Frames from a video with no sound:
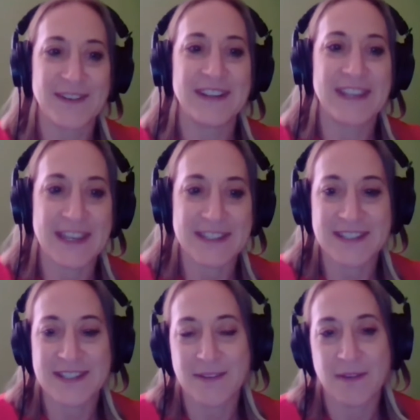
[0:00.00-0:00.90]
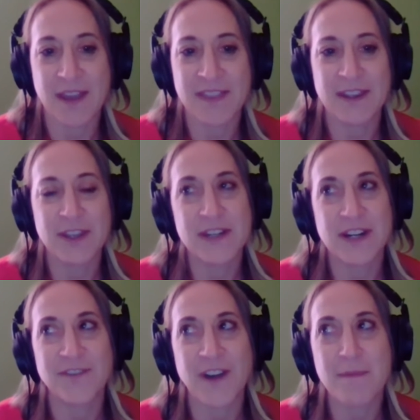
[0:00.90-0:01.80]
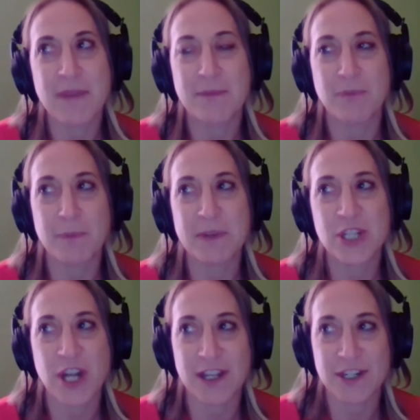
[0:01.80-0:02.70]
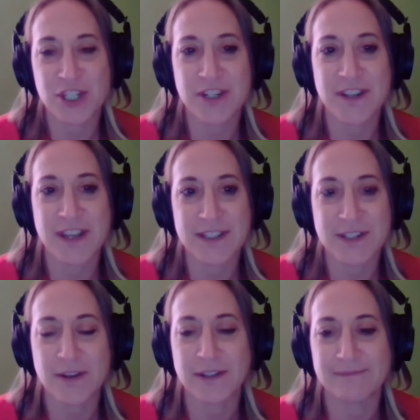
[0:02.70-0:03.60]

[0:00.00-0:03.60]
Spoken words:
Yes. I think you did a 5-minute burpee challenge to that song.